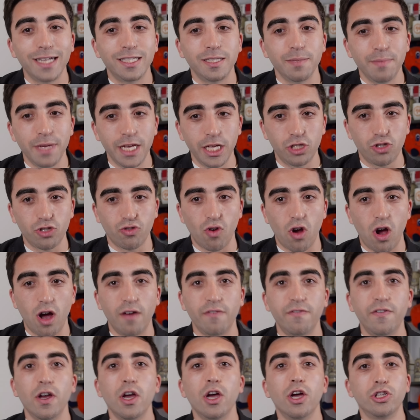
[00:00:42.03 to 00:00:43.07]

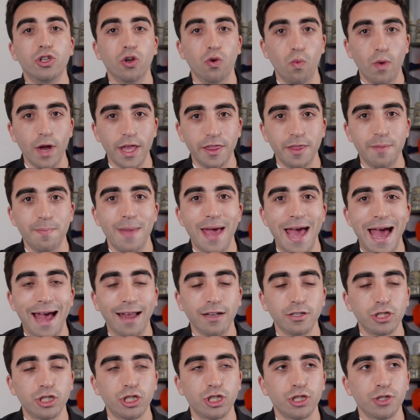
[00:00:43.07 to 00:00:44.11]
Dimitrov to win the
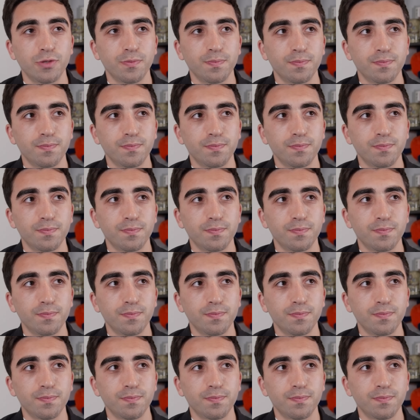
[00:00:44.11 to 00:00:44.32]
match.